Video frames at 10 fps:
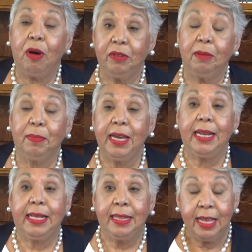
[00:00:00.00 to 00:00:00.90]
wound up
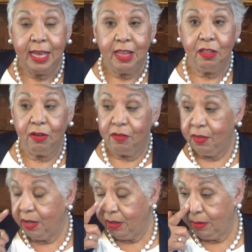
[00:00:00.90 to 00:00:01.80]
getting
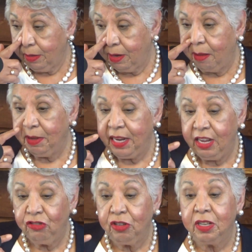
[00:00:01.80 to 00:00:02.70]
the
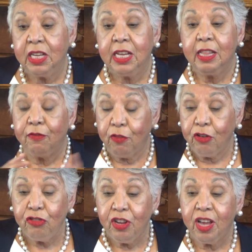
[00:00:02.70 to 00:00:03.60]
nomination the
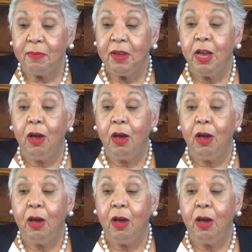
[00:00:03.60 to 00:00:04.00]
first time.